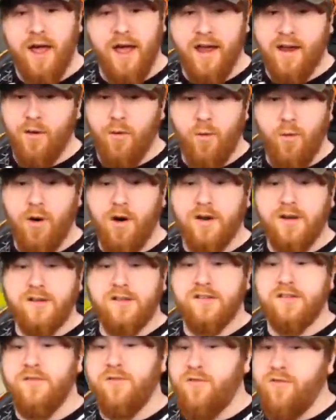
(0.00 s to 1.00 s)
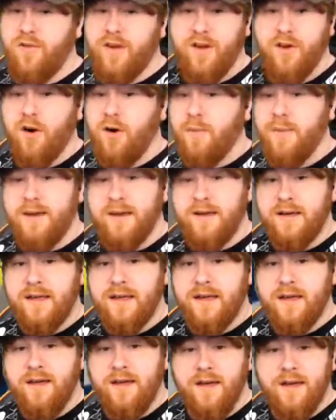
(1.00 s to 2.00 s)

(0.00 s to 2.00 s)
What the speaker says: and it works phenomenally.